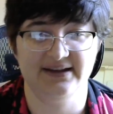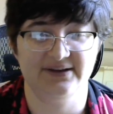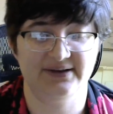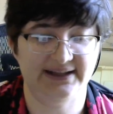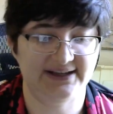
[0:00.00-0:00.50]

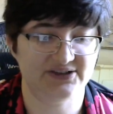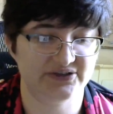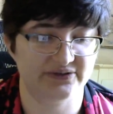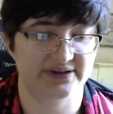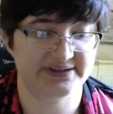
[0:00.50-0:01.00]
really
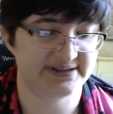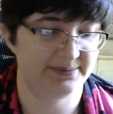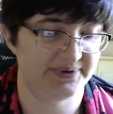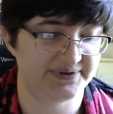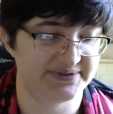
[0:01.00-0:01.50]
short,
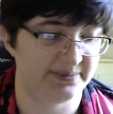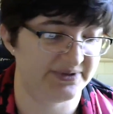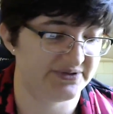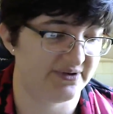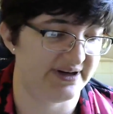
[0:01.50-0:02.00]
simple
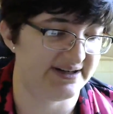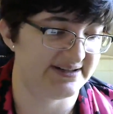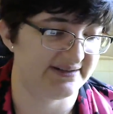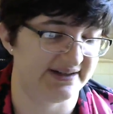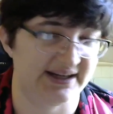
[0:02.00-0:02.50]

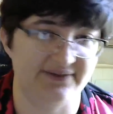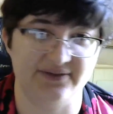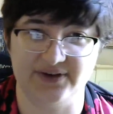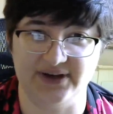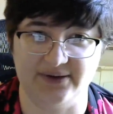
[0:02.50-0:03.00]
stories that have
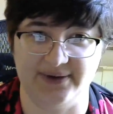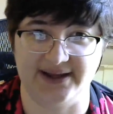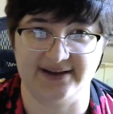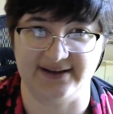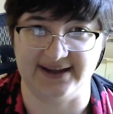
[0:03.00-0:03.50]
very quick,
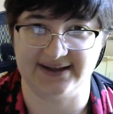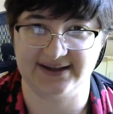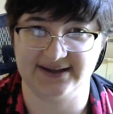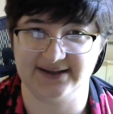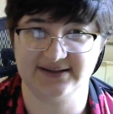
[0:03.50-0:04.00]
like
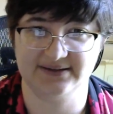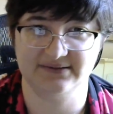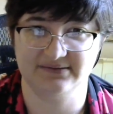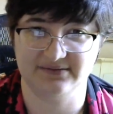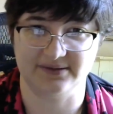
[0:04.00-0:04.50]

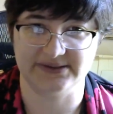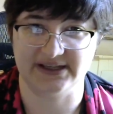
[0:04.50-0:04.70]
almost